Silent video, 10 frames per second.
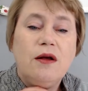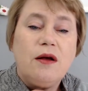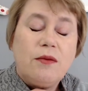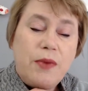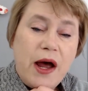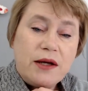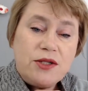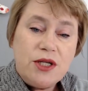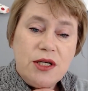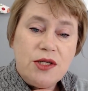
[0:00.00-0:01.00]

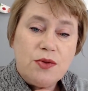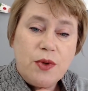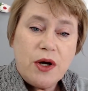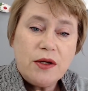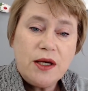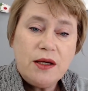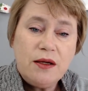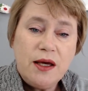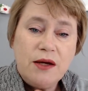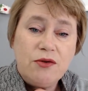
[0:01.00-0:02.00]
practice
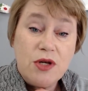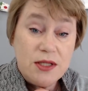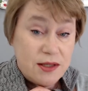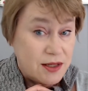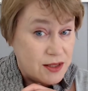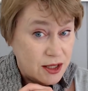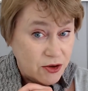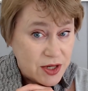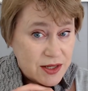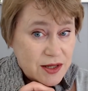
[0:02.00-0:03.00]
working increases and
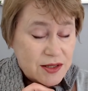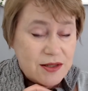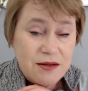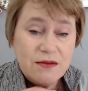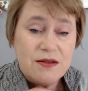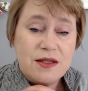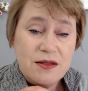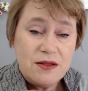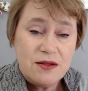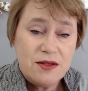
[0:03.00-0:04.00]
decreases,
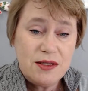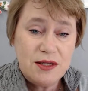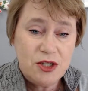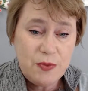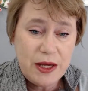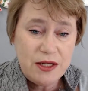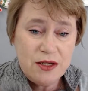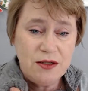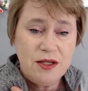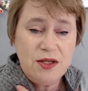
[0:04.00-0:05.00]
since the stitch
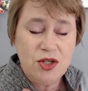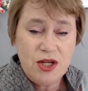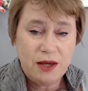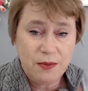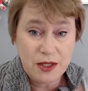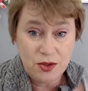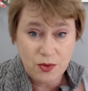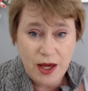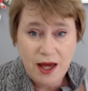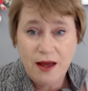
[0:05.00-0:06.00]
pattern is shaped this
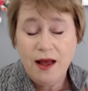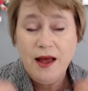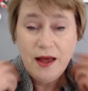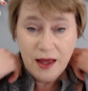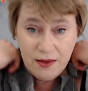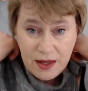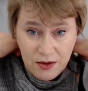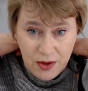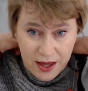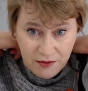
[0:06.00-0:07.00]
way. And then you
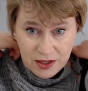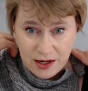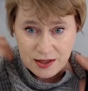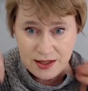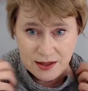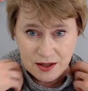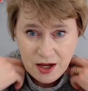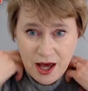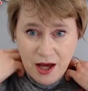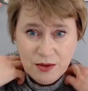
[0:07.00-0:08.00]
have a nice little
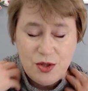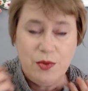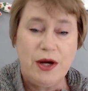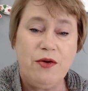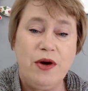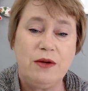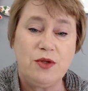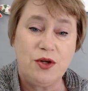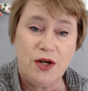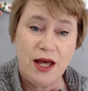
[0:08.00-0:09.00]
cowl to wear around
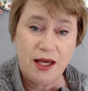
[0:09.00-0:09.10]
your neck